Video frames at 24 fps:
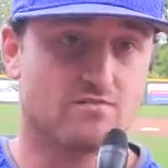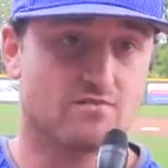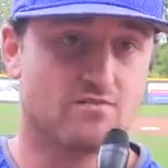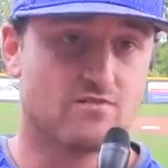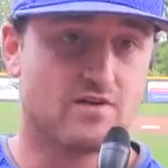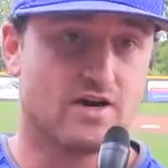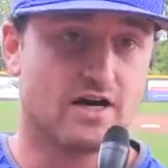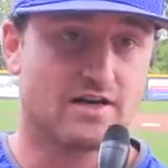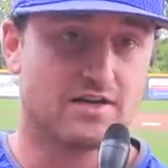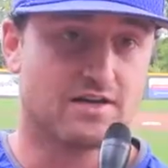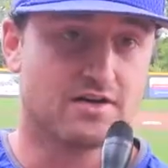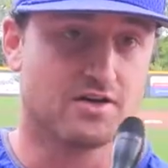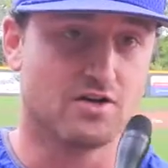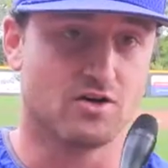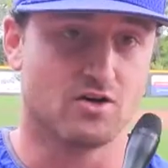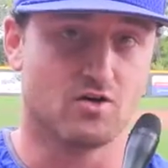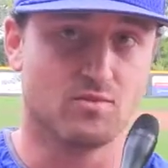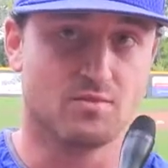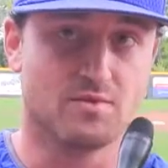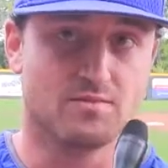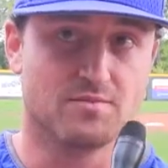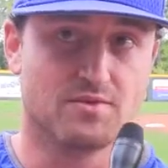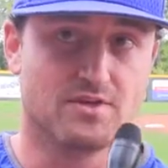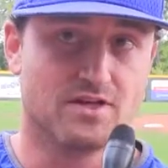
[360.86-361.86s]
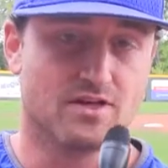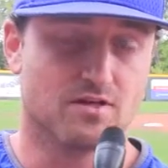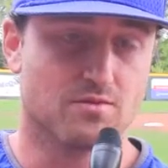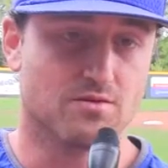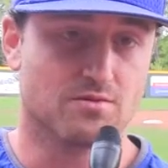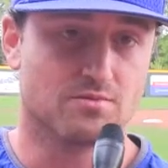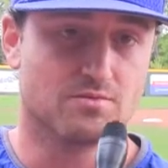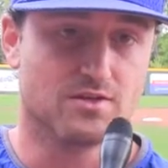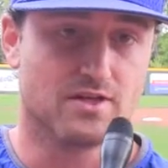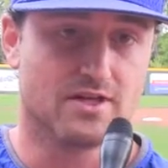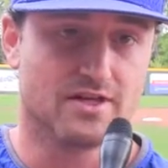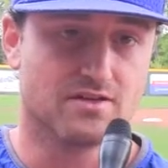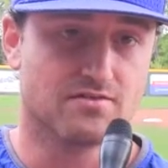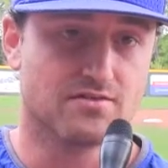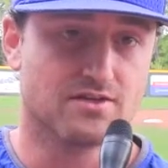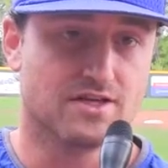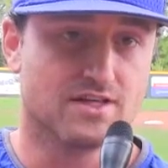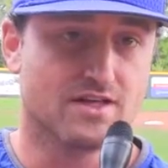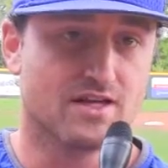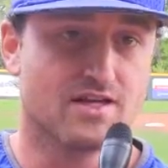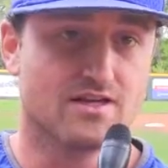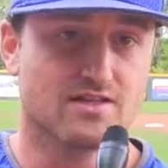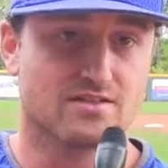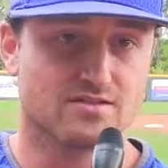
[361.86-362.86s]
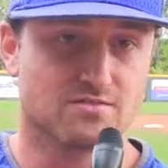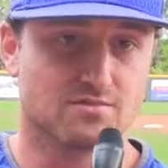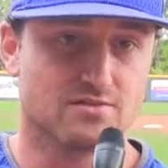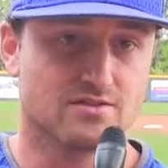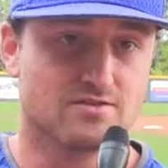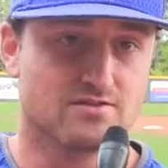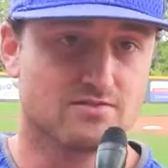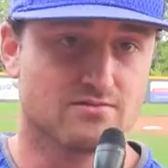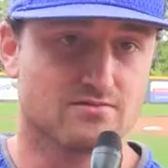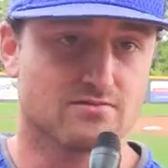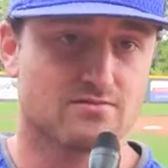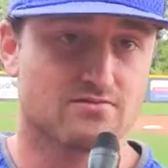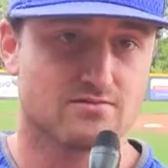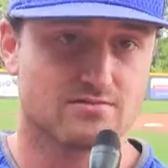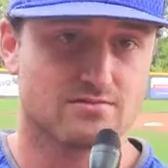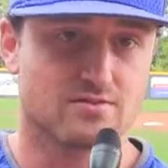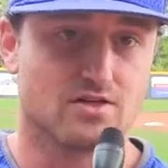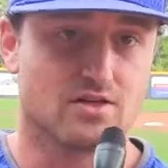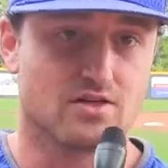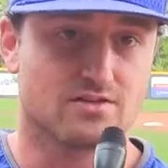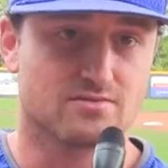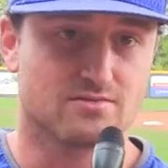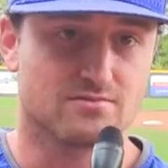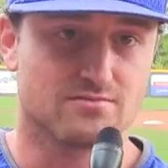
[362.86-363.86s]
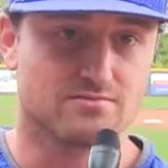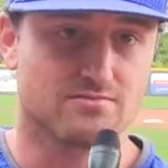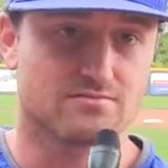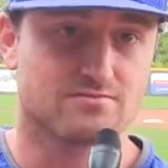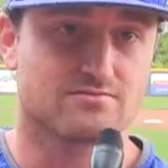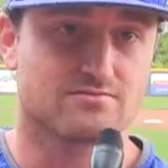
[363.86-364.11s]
Finding a home and being able to play every day has been awesome.